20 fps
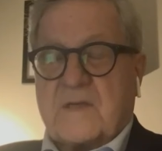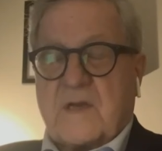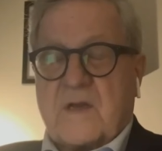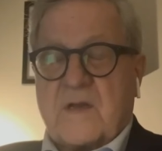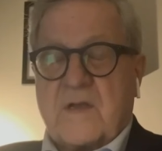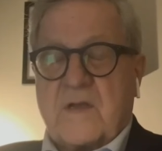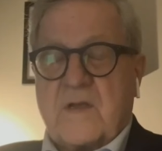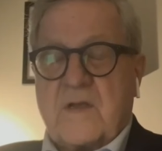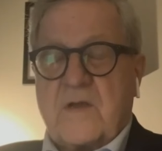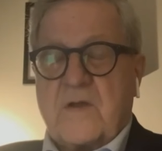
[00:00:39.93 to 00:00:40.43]
has
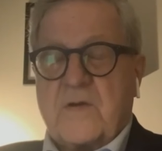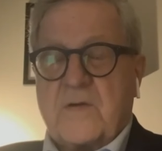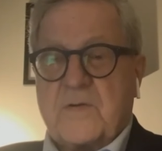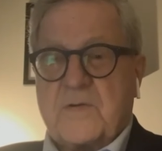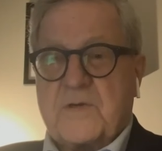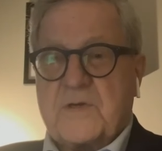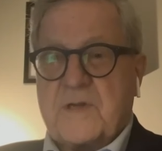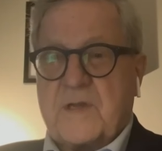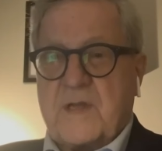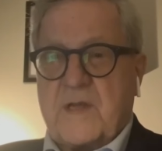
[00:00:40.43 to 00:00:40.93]
a
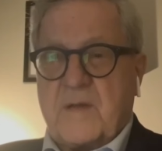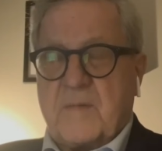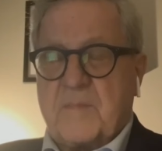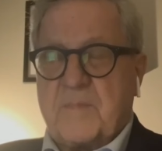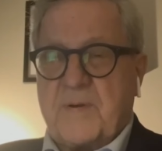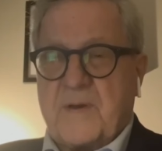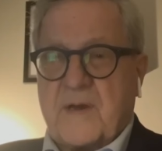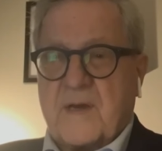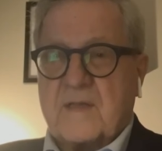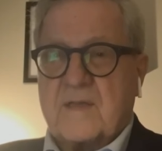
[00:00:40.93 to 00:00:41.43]
huge
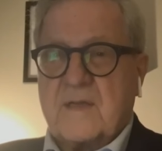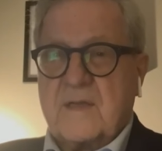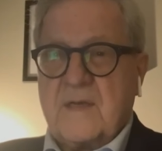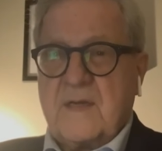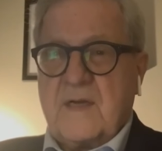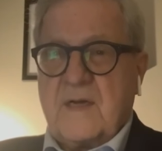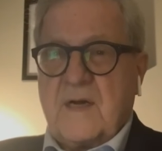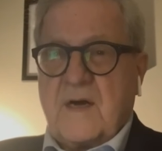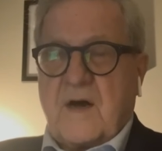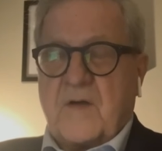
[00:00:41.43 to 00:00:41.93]
impact
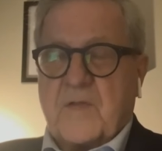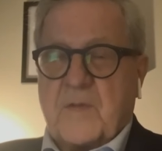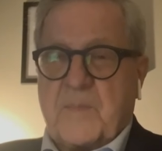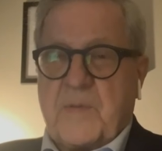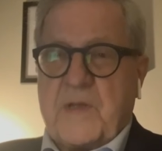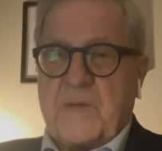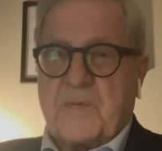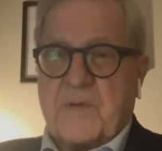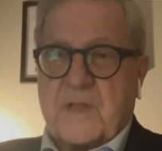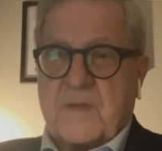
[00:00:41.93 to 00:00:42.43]
on the
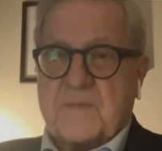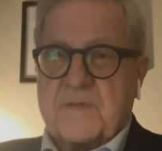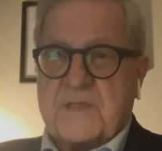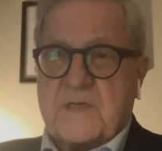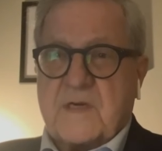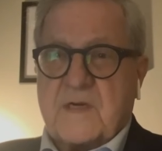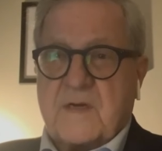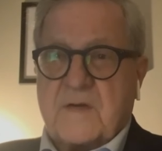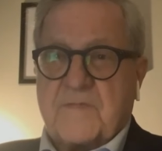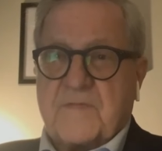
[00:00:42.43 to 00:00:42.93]
people
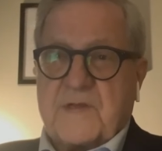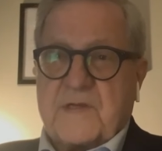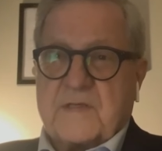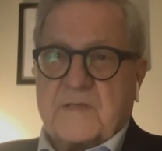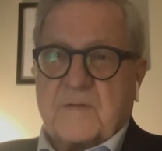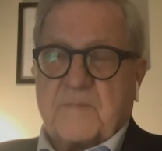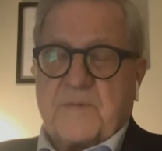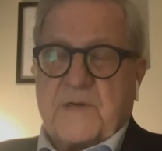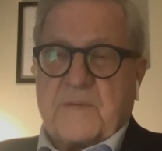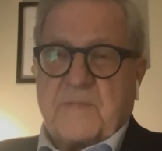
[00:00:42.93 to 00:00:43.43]
themselves.
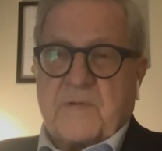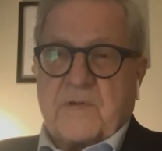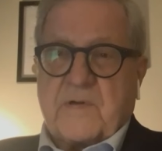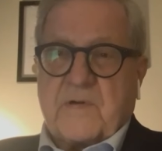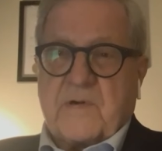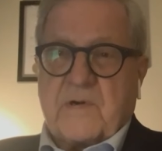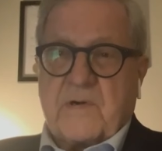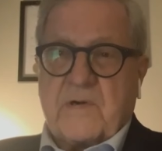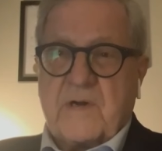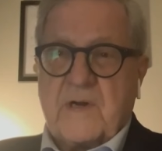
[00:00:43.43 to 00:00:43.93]
These are people
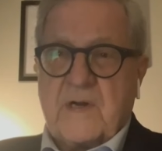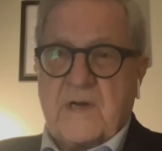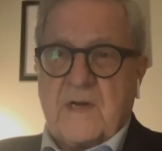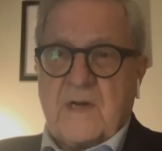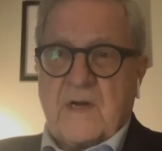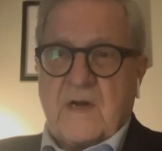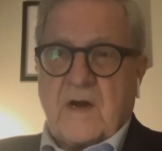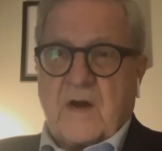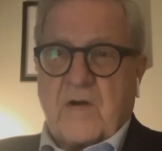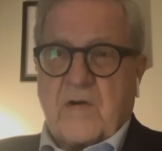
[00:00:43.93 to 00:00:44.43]
who
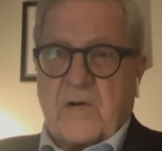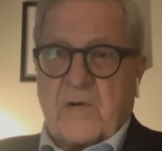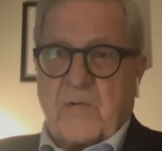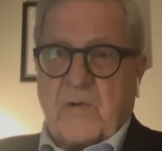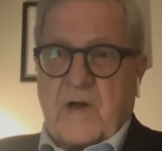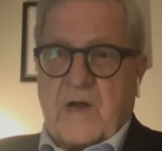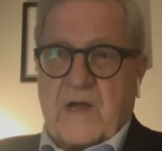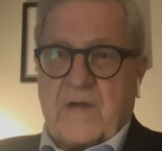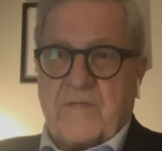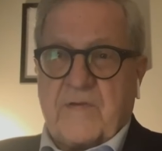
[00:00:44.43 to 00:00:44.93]
are
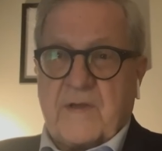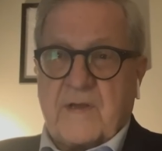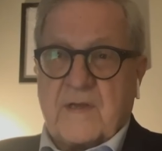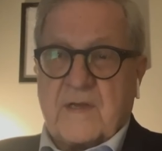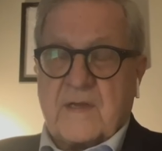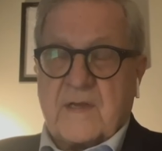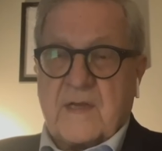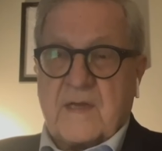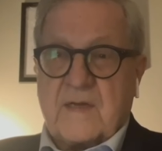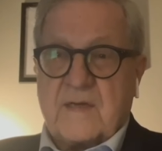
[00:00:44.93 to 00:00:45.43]

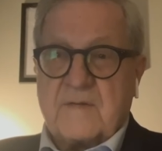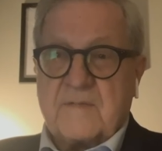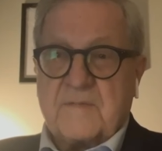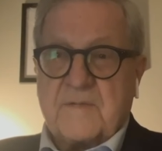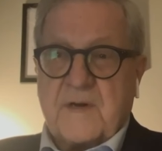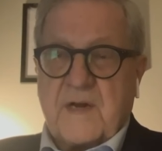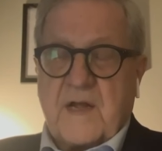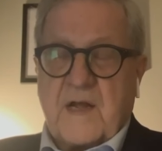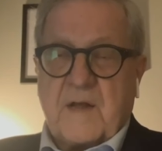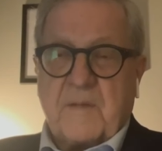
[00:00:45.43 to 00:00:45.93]
arriving,
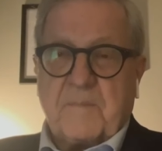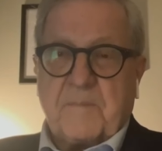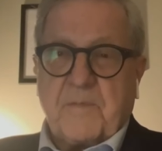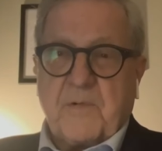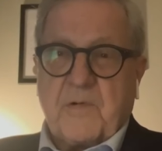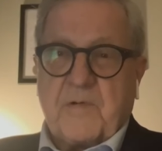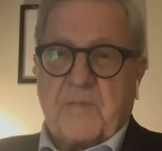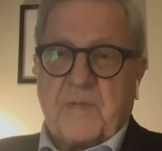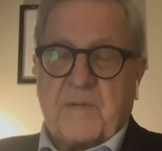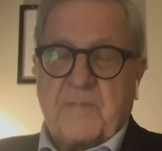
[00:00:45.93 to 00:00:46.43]
uh,
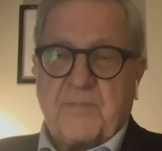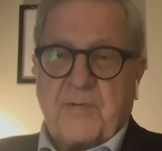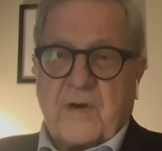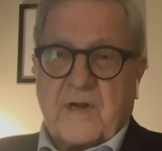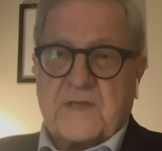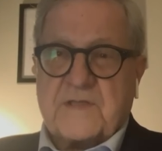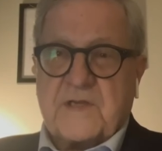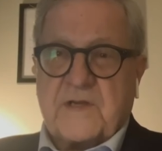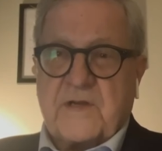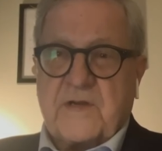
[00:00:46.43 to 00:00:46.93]
who have been
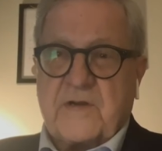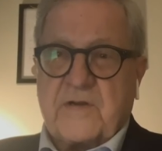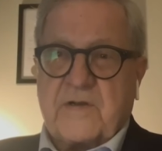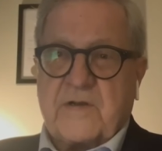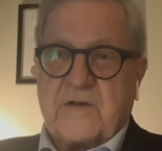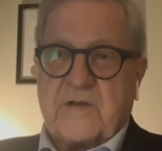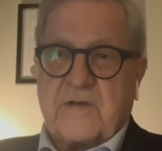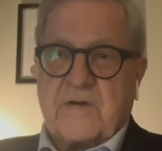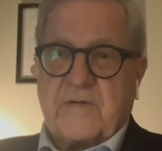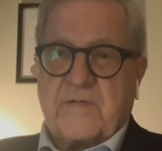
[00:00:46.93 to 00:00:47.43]

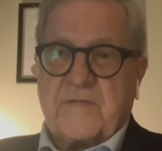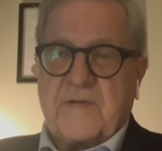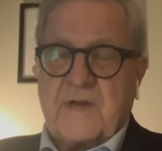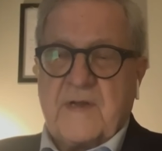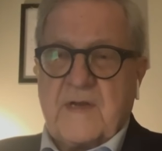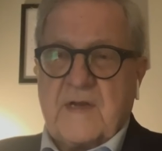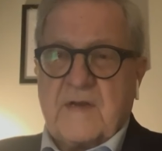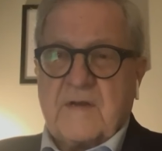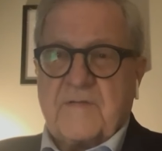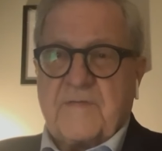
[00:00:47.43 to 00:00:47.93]
prosecuted, have
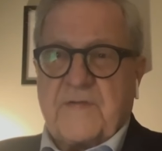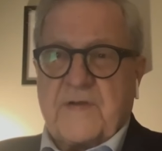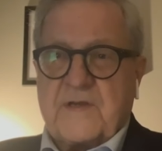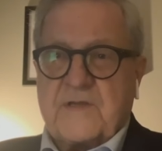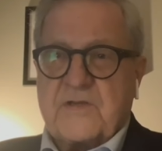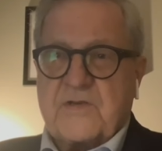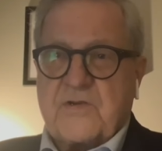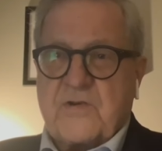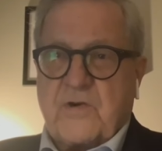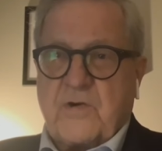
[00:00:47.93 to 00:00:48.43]

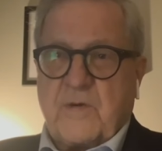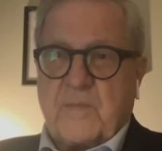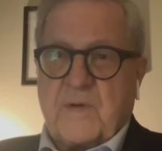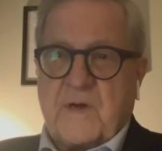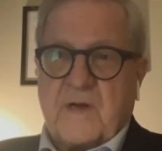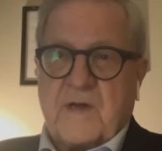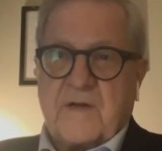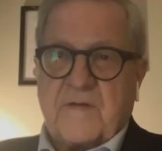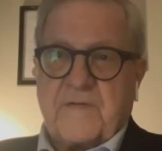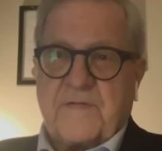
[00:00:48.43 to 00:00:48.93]
faced
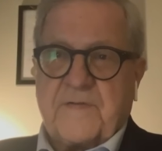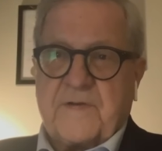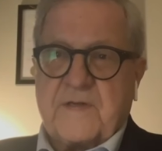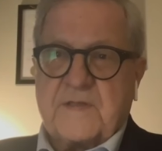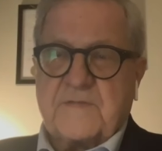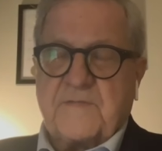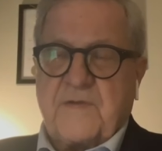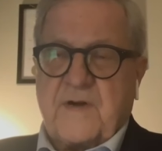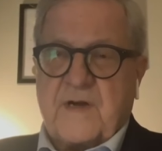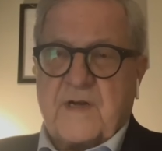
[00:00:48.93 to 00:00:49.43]
trauma, have
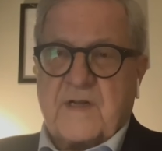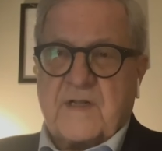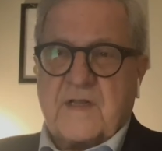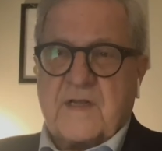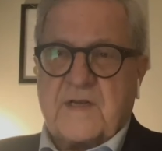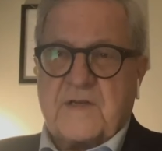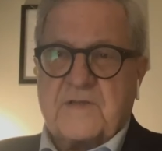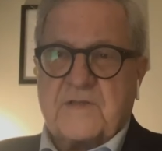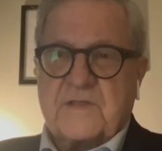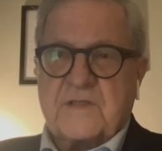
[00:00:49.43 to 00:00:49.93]
faced
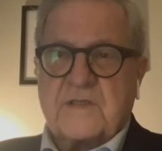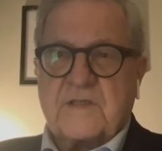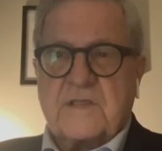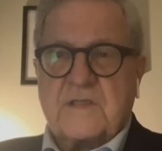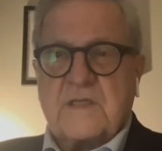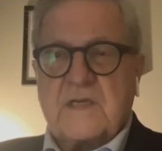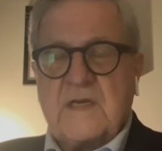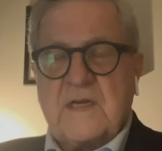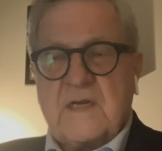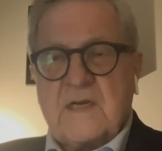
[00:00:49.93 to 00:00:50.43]

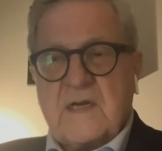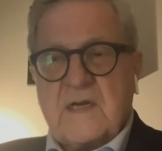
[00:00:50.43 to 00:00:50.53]
violations,